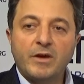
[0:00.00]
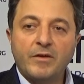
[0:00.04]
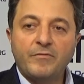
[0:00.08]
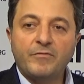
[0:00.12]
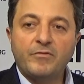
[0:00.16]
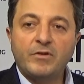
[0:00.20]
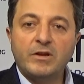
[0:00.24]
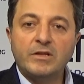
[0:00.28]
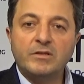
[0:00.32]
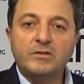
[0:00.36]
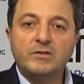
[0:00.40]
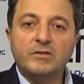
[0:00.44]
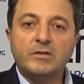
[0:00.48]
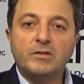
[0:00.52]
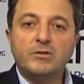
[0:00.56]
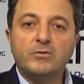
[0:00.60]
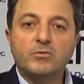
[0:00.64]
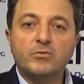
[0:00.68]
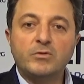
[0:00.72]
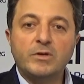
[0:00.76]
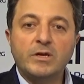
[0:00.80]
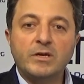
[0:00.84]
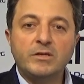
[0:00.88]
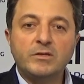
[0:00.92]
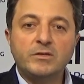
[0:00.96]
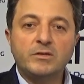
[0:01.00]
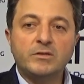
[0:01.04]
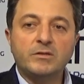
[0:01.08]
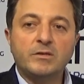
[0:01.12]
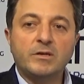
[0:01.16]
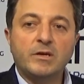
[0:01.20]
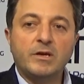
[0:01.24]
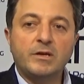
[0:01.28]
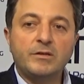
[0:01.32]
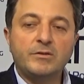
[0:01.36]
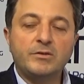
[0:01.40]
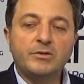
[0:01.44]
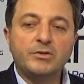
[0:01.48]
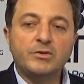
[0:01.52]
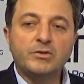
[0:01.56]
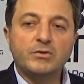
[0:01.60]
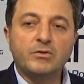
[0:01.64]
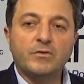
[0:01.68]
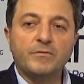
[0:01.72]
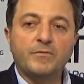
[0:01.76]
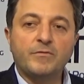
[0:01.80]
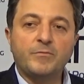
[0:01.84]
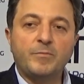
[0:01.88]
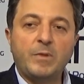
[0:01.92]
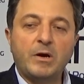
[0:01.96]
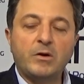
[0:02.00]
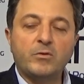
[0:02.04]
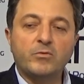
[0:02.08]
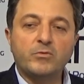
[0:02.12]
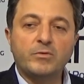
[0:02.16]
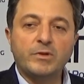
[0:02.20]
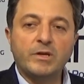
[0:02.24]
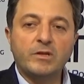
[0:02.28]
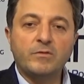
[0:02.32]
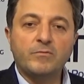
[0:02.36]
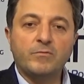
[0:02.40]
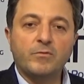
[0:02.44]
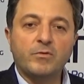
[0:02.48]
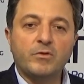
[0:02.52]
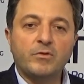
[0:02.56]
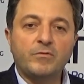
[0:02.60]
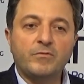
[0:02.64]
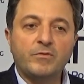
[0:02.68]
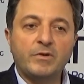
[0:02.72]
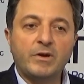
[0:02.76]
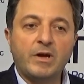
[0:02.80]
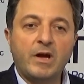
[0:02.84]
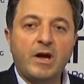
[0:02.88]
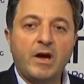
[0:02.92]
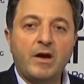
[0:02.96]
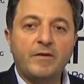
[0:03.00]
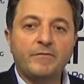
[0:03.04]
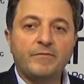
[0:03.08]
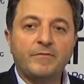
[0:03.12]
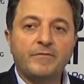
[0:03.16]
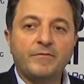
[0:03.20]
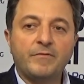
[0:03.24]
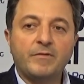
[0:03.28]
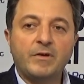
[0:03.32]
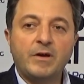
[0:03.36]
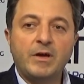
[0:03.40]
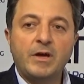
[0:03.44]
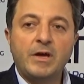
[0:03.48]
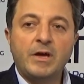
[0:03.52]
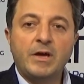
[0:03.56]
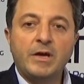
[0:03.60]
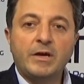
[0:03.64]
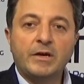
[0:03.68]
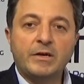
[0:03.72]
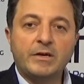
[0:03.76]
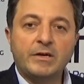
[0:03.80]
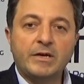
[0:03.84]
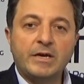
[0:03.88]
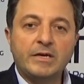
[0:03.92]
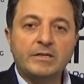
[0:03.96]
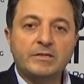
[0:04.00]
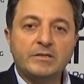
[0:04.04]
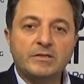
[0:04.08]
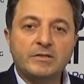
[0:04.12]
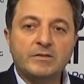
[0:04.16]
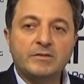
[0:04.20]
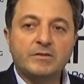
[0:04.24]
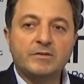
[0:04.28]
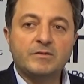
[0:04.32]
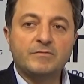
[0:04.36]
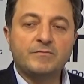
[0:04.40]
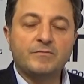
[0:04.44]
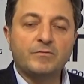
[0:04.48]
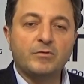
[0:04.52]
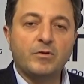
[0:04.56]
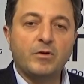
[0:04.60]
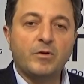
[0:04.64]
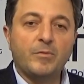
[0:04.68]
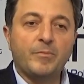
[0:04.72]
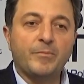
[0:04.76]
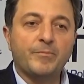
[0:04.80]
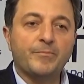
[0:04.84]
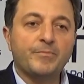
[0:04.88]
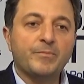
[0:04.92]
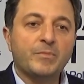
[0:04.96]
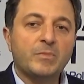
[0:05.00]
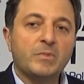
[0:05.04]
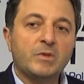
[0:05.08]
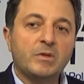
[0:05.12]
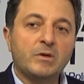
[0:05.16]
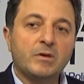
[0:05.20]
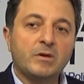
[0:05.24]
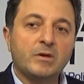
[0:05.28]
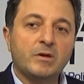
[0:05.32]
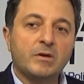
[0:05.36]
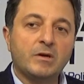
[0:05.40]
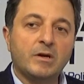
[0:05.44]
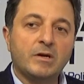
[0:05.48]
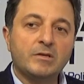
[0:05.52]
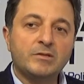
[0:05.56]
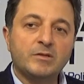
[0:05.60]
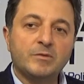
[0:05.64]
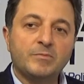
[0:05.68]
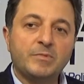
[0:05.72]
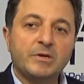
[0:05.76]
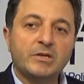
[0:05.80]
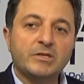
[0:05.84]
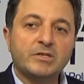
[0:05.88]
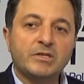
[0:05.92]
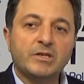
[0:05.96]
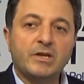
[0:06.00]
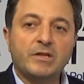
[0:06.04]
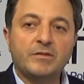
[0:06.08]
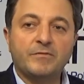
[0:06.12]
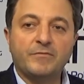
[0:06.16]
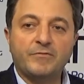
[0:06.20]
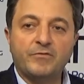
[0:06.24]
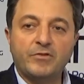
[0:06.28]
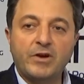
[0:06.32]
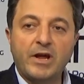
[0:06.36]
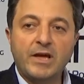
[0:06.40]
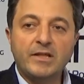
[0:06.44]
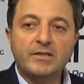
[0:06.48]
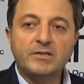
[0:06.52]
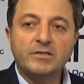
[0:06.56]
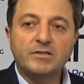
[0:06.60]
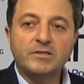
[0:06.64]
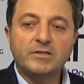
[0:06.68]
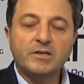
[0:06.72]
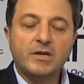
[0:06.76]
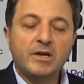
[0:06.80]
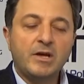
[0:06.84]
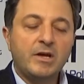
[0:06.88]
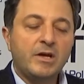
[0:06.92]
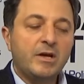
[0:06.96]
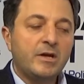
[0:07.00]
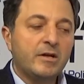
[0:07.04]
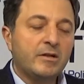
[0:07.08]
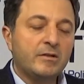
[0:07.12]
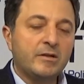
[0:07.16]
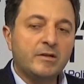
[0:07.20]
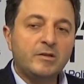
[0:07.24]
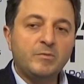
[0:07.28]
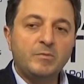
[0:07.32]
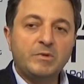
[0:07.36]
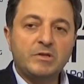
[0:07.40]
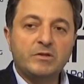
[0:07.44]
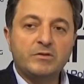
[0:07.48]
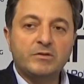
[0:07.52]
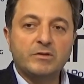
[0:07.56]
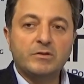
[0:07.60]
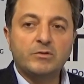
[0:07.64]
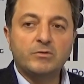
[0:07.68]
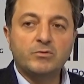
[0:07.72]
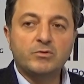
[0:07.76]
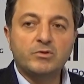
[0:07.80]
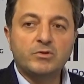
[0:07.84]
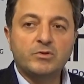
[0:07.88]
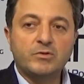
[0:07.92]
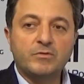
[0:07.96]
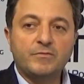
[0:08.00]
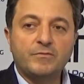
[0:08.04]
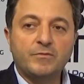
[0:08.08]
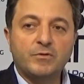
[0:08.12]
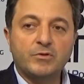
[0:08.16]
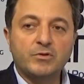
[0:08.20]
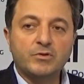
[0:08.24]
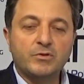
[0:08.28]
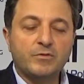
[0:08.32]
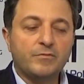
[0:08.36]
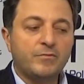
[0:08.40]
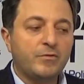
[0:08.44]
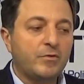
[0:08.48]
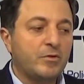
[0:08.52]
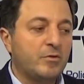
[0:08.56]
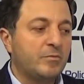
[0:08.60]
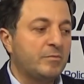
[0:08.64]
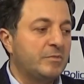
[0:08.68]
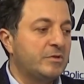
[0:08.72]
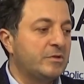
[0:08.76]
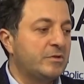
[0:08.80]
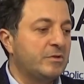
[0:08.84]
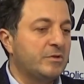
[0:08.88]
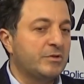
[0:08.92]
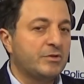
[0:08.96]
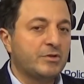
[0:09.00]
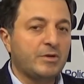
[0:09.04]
Dear friends, in today's edition of Baku Network, we have guests from Azerbaijan and France. Let me introduce, first of all, Mr.